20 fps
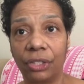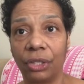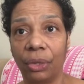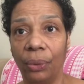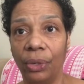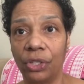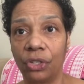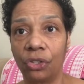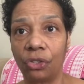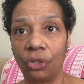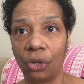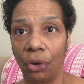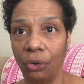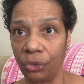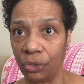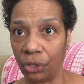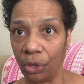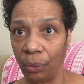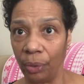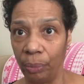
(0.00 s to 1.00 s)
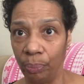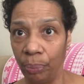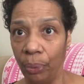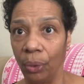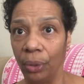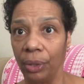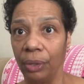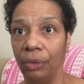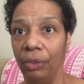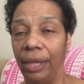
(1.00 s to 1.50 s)
So it's so
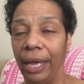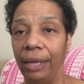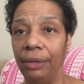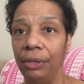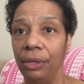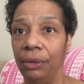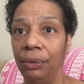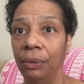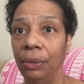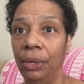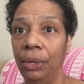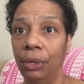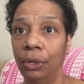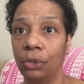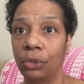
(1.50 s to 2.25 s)
important that you